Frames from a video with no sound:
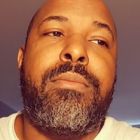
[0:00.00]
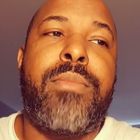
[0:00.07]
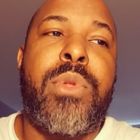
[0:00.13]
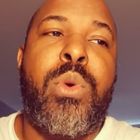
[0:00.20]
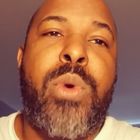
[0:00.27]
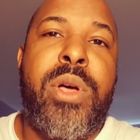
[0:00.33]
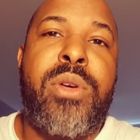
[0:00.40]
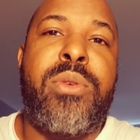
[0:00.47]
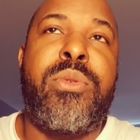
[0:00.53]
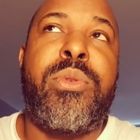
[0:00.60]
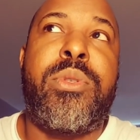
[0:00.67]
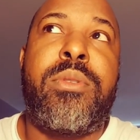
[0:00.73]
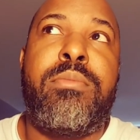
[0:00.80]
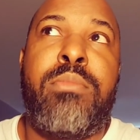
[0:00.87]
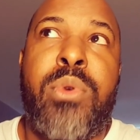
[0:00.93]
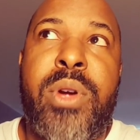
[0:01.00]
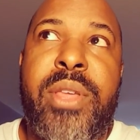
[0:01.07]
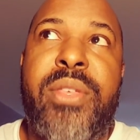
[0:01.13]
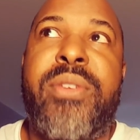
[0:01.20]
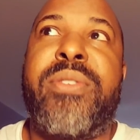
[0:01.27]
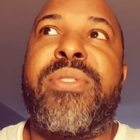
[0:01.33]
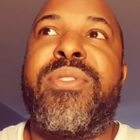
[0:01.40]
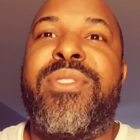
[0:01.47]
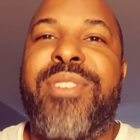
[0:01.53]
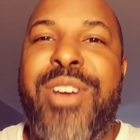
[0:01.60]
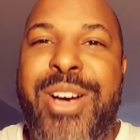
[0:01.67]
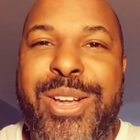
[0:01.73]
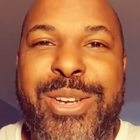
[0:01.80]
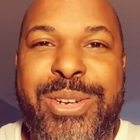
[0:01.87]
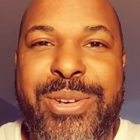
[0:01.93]
Noelle's brother's
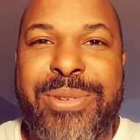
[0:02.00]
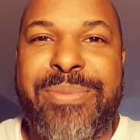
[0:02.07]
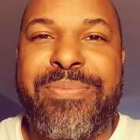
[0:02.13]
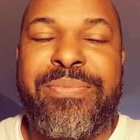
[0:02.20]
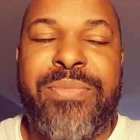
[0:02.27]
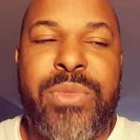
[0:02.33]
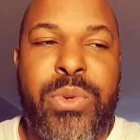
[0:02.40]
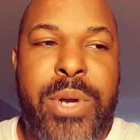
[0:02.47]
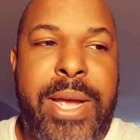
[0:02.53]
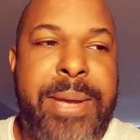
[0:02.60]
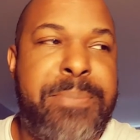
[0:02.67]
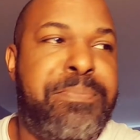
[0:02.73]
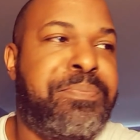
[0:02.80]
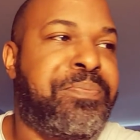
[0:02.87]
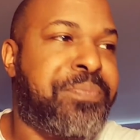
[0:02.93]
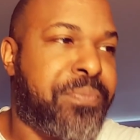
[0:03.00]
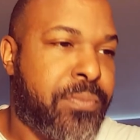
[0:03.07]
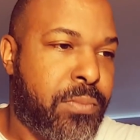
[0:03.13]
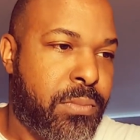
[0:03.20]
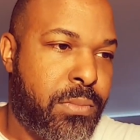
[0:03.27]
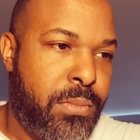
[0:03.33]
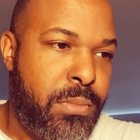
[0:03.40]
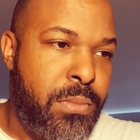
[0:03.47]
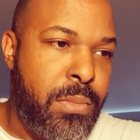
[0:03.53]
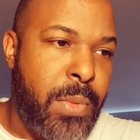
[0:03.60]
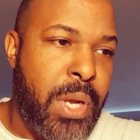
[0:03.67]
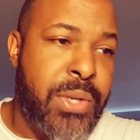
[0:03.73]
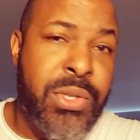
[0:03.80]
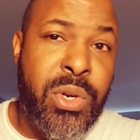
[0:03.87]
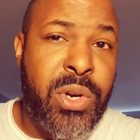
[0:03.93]
daughter, right?
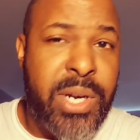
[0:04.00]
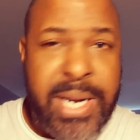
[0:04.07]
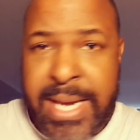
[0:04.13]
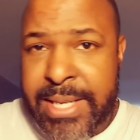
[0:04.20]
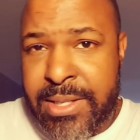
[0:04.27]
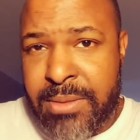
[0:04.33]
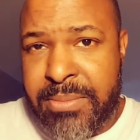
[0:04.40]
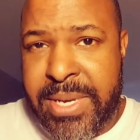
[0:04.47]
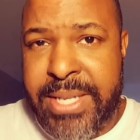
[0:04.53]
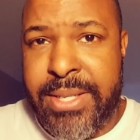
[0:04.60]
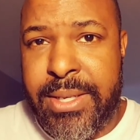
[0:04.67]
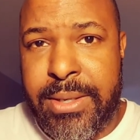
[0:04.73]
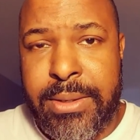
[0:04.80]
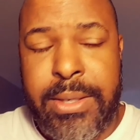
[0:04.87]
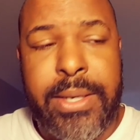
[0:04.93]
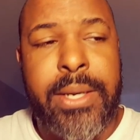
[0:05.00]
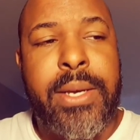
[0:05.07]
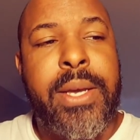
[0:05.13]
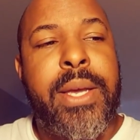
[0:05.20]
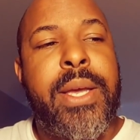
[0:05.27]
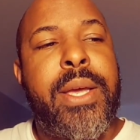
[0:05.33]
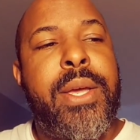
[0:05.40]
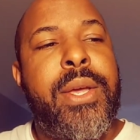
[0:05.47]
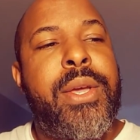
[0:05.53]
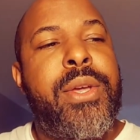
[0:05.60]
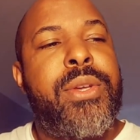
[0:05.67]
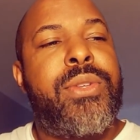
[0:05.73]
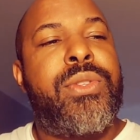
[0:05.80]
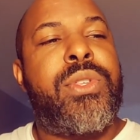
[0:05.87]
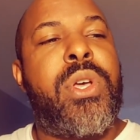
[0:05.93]
So her cousin, basically.
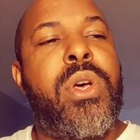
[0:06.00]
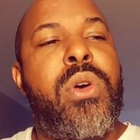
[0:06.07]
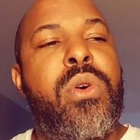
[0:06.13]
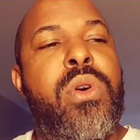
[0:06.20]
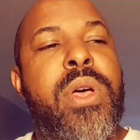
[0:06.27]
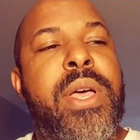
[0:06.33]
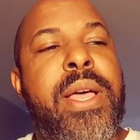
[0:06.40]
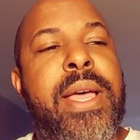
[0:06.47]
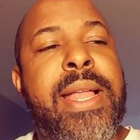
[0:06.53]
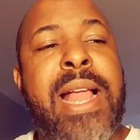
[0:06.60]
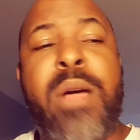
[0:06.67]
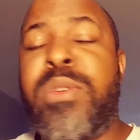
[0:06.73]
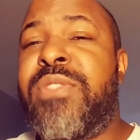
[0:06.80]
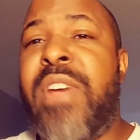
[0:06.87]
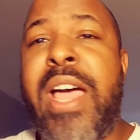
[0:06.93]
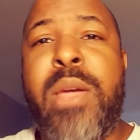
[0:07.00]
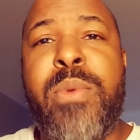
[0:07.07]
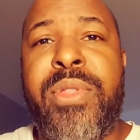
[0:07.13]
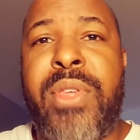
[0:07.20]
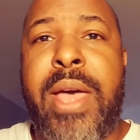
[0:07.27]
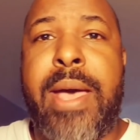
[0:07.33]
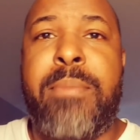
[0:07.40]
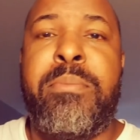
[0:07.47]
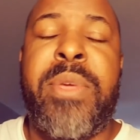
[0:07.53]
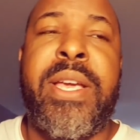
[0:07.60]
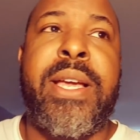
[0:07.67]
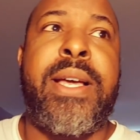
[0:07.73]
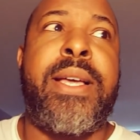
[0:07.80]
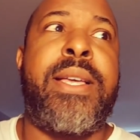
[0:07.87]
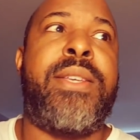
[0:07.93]
So, and I was fine with that
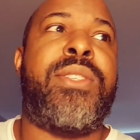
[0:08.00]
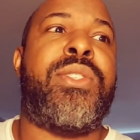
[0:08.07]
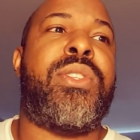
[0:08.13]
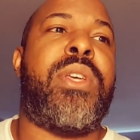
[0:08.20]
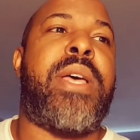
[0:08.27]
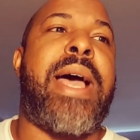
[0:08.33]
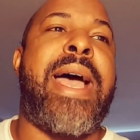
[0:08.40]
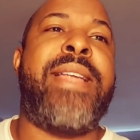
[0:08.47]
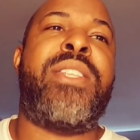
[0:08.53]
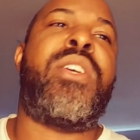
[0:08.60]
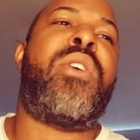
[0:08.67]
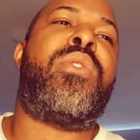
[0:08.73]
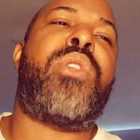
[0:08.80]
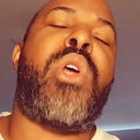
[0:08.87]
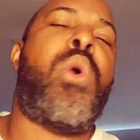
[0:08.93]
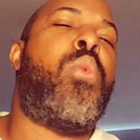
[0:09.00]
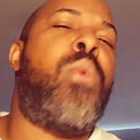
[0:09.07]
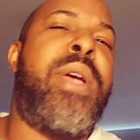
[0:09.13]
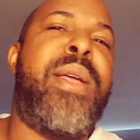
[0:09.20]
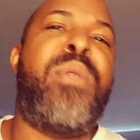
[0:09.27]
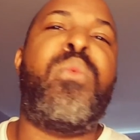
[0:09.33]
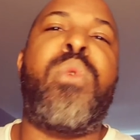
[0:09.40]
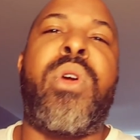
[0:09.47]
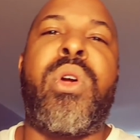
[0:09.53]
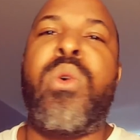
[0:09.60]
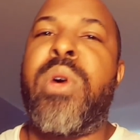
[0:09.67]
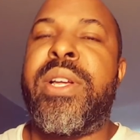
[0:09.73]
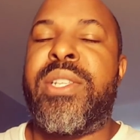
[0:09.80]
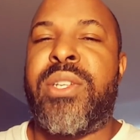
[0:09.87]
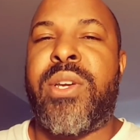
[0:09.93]
because I don't know when we're
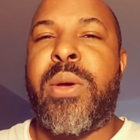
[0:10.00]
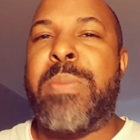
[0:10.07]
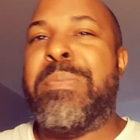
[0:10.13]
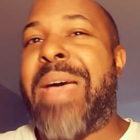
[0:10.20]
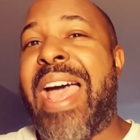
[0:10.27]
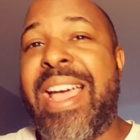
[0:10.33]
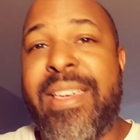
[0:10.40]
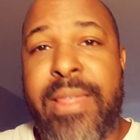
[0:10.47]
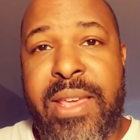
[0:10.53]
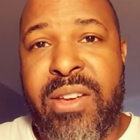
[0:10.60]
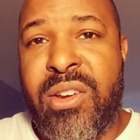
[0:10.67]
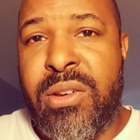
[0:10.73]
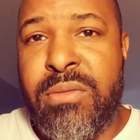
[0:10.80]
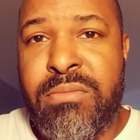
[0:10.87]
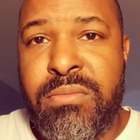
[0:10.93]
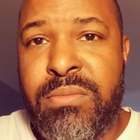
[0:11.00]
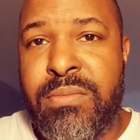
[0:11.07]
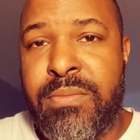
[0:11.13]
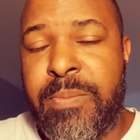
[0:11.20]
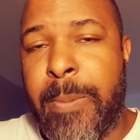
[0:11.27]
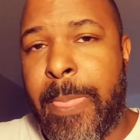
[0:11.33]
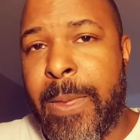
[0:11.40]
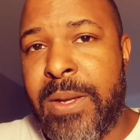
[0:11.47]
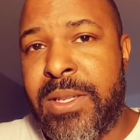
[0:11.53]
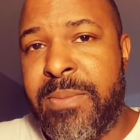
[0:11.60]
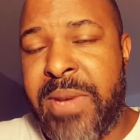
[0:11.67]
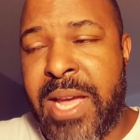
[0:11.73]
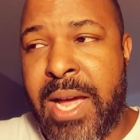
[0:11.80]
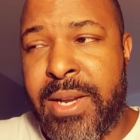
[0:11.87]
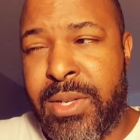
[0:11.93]
going to go back there, to
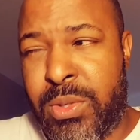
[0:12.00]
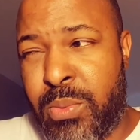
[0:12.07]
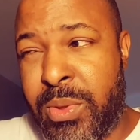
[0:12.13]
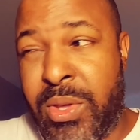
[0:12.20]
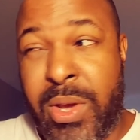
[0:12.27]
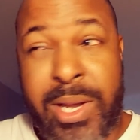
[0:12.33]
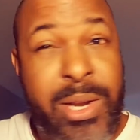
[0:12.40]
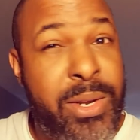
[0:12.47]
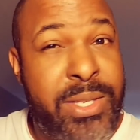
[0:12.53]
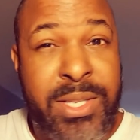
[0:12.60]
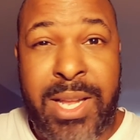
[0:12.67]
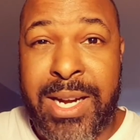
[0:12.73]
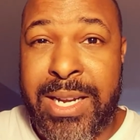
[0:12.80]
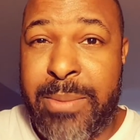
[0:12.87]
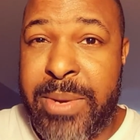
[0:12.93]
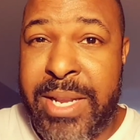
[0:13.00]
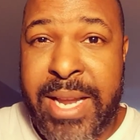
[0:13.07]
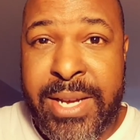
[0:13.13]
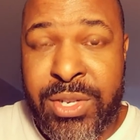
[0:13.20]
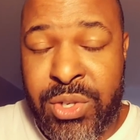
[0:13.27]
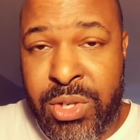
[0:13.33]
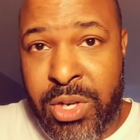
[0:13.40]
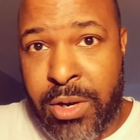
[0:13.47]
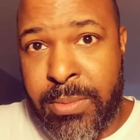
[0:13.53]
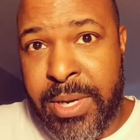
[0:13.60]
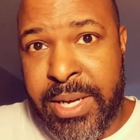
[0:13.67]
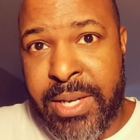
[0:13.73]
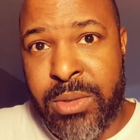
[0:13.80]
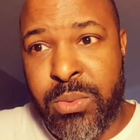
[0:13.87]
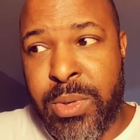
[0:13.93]
be honest with you. I know it's not going to be next year
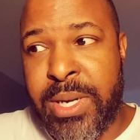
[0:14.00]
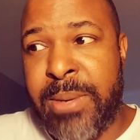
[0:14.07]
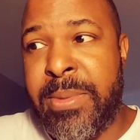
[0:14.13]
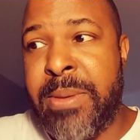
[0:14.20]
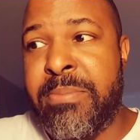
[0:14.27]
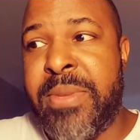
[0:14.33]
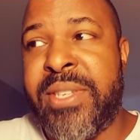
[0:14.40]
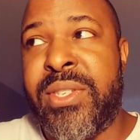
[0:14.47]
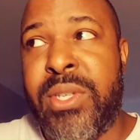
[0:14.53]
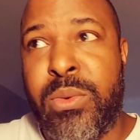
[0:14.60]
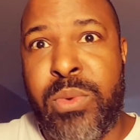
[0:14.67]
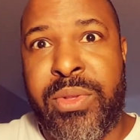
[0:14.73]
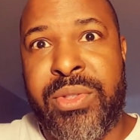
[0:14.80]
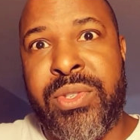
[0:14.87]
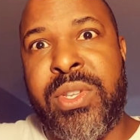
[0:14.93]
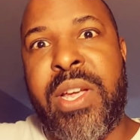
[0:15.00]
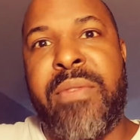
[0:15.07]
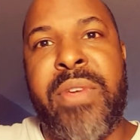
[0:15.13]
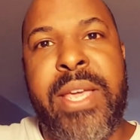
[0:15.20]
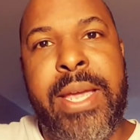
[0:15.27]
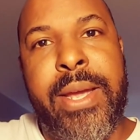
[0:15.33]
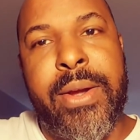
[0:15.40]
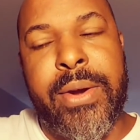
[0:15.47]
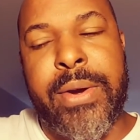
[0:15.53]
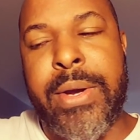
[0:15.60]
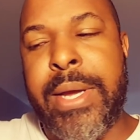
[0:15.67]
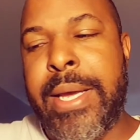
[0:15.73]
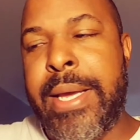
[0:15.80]
because we're going to be busy with stuff here.